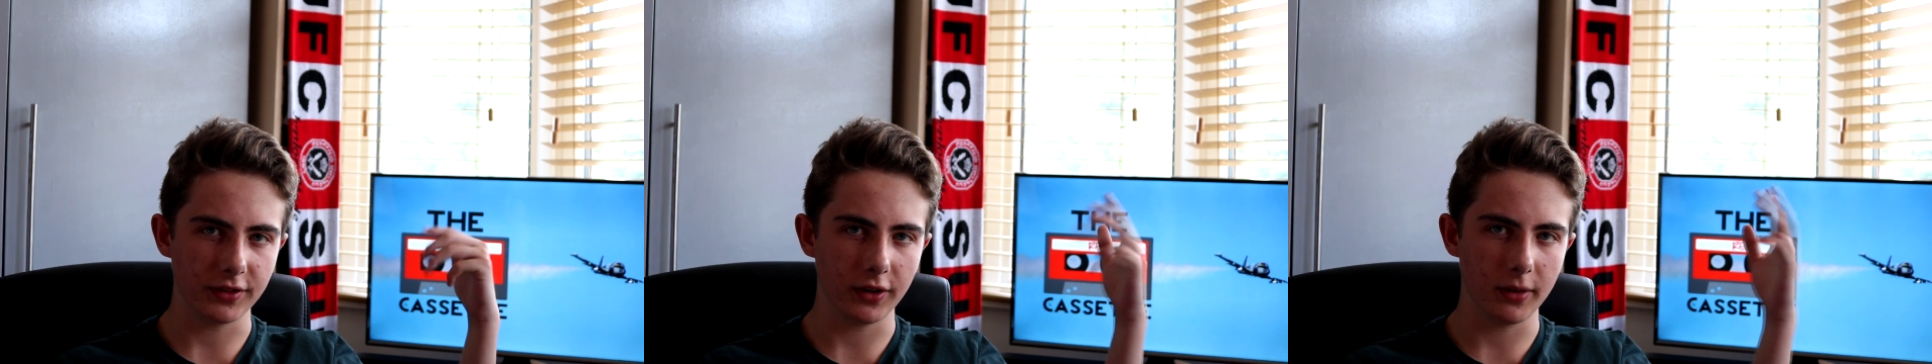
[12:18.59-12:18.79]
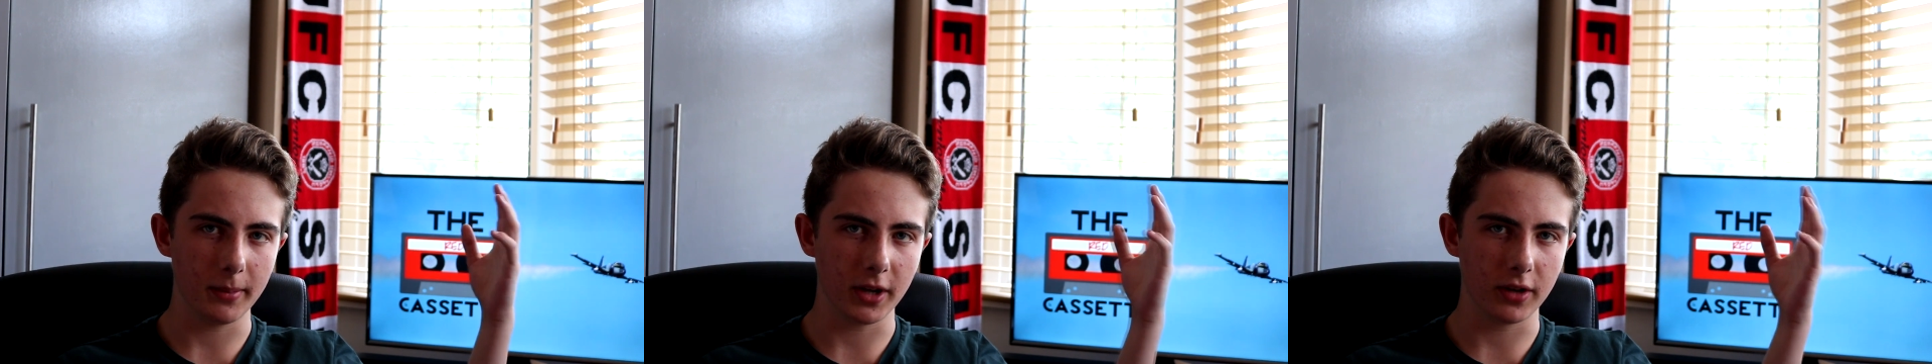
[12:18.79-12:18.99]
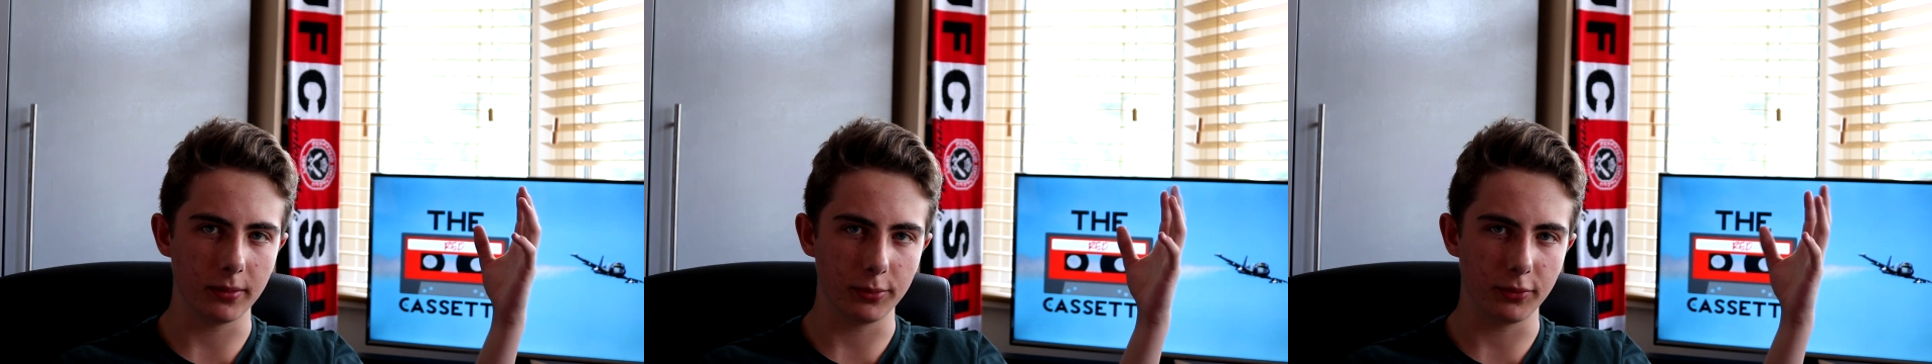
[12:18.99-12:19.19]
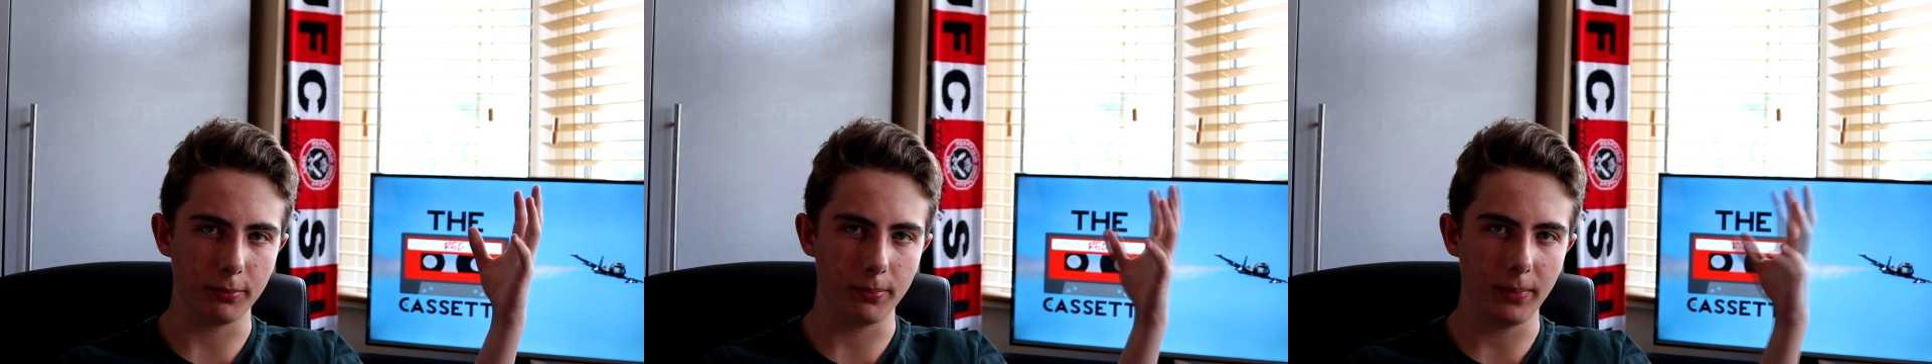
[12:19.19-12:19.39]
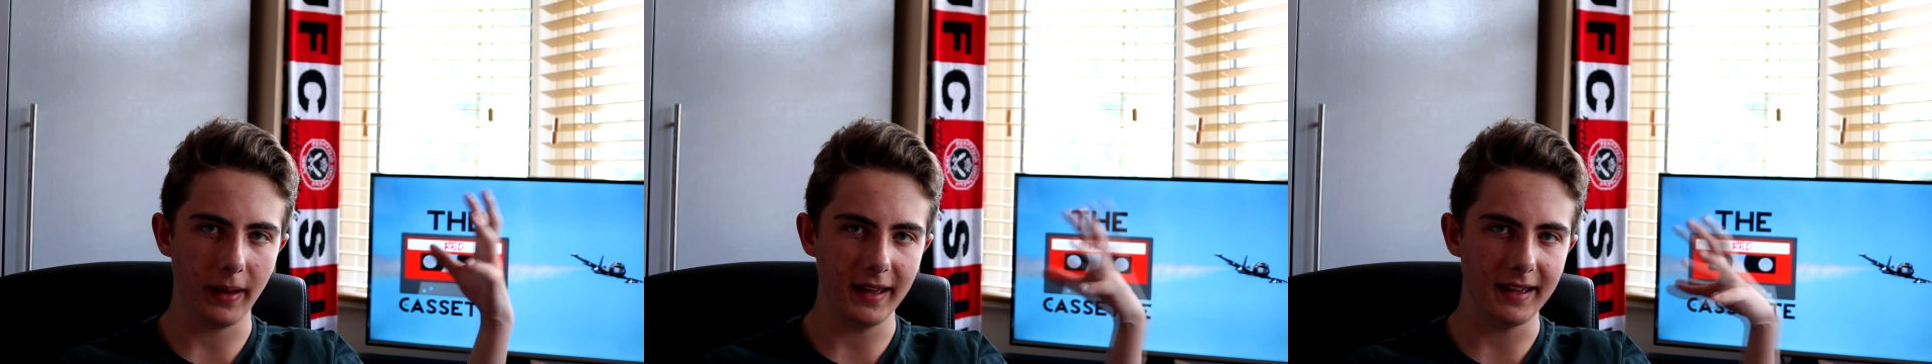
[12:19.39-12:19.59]
so it becomes
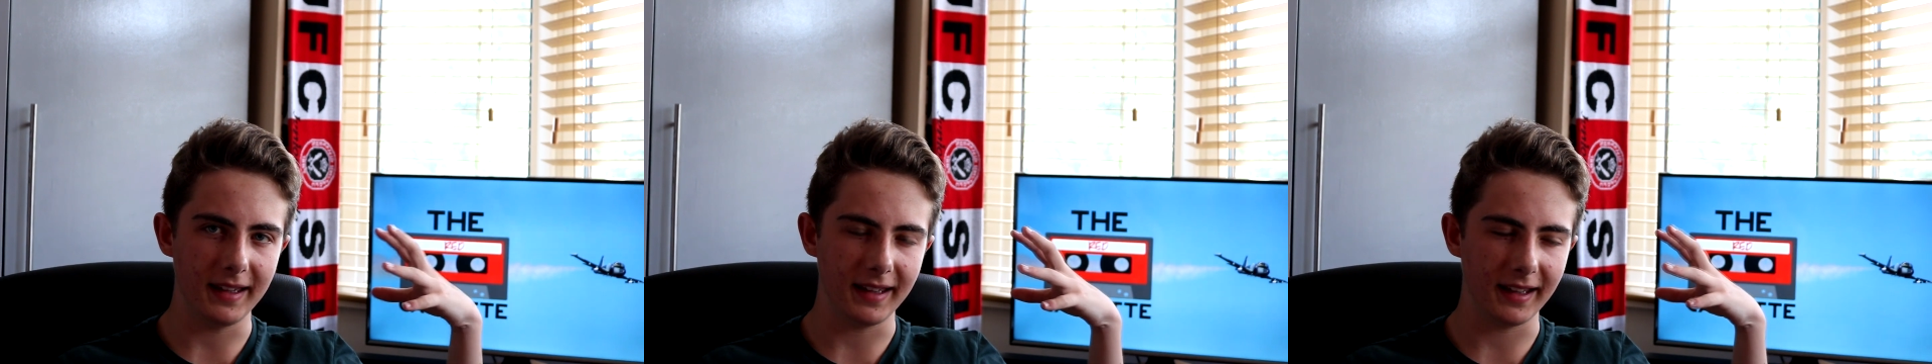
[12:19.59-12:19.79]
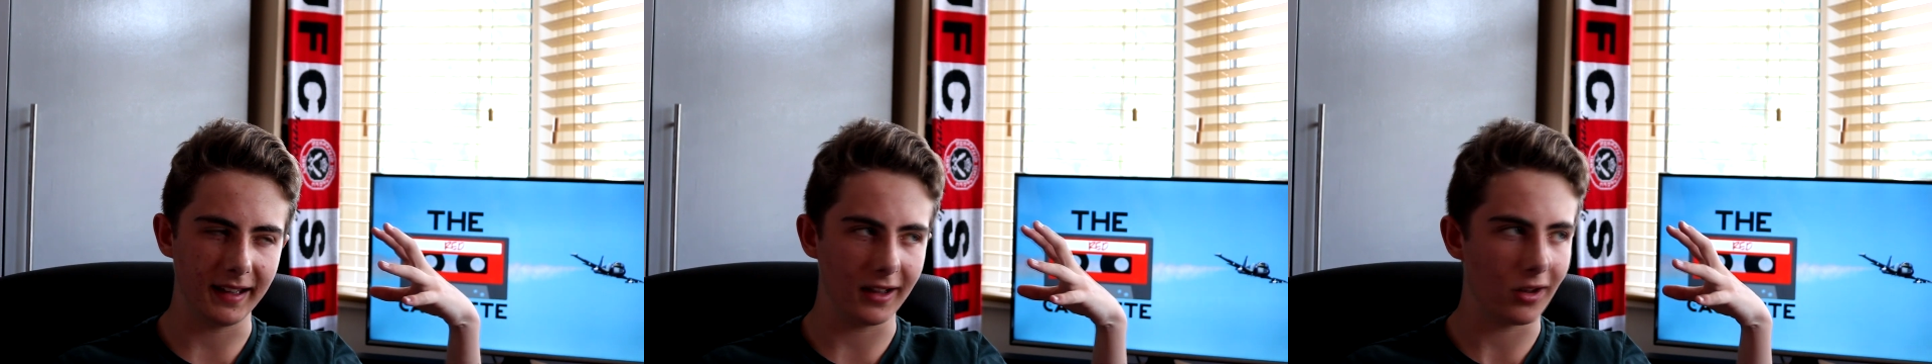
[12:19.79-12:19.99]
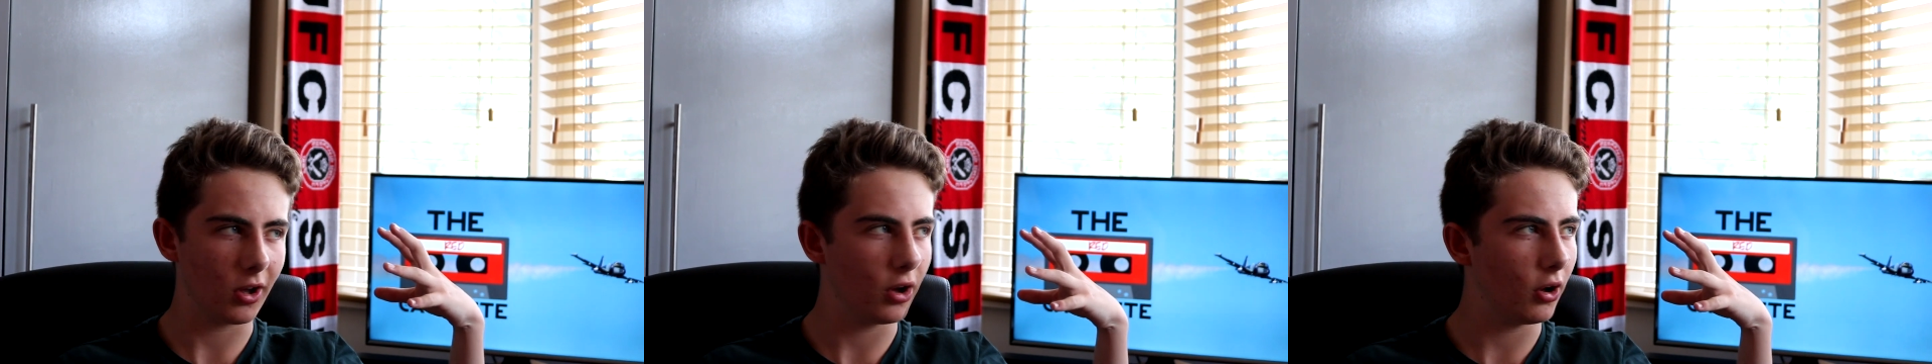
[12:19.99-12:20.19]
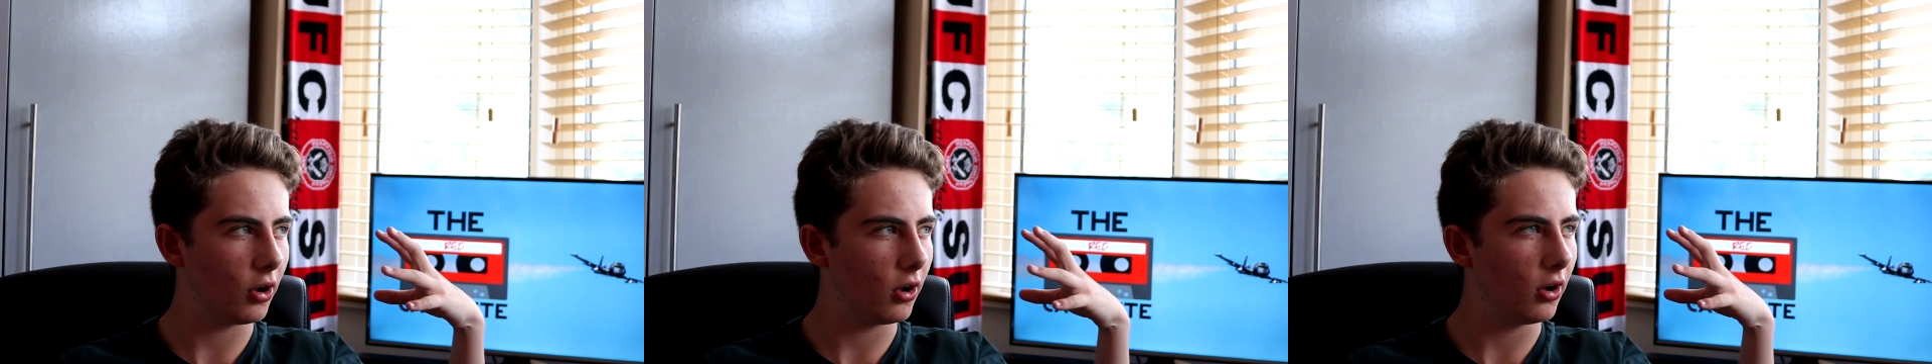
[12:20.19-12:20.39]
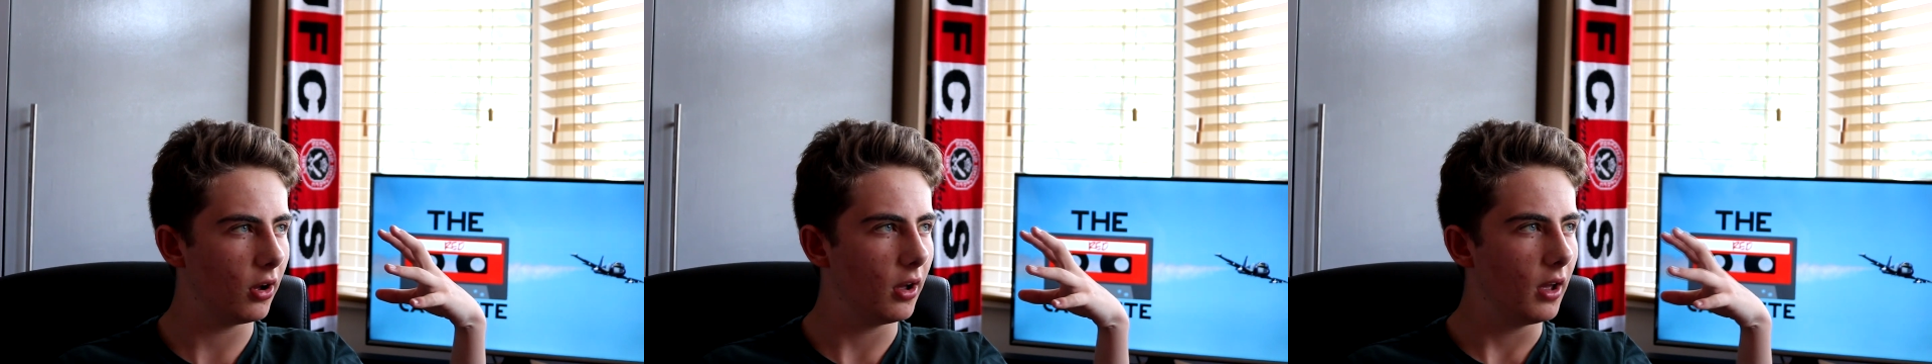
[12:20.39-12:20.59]
baking
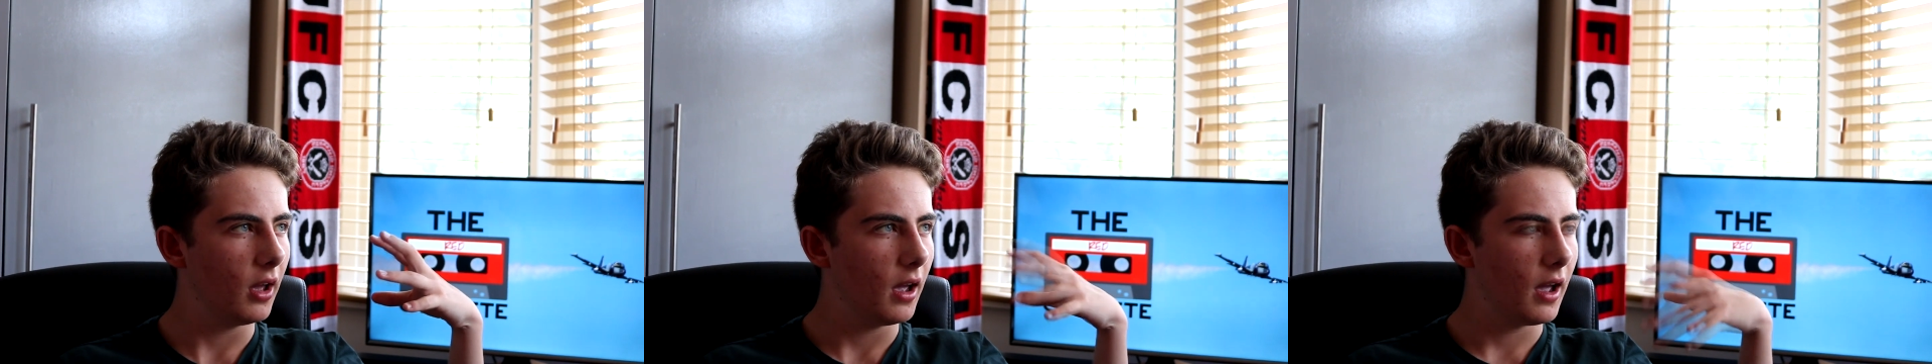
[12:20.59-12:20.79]
hot,